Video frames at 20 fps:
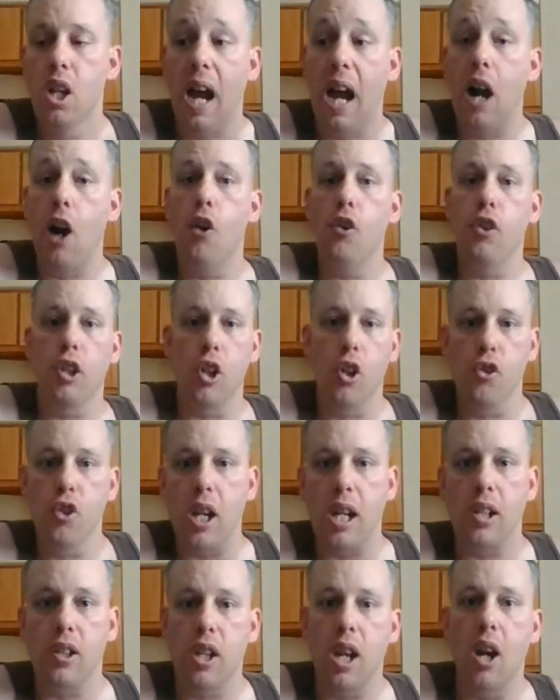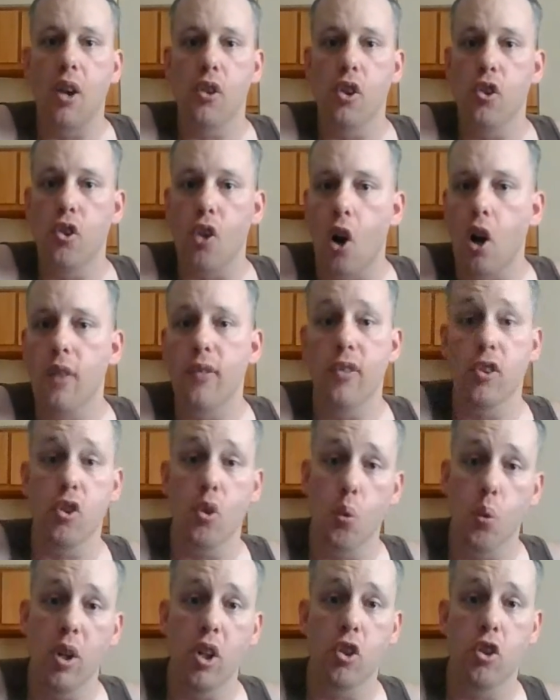How are they gonna take down this
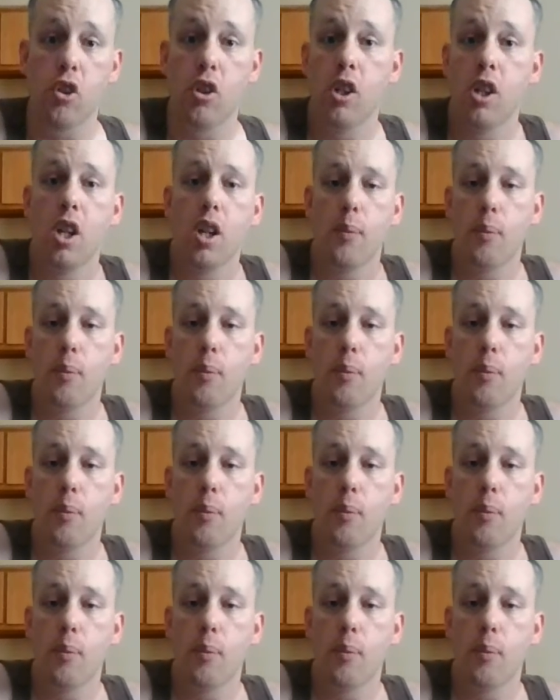artificial witch?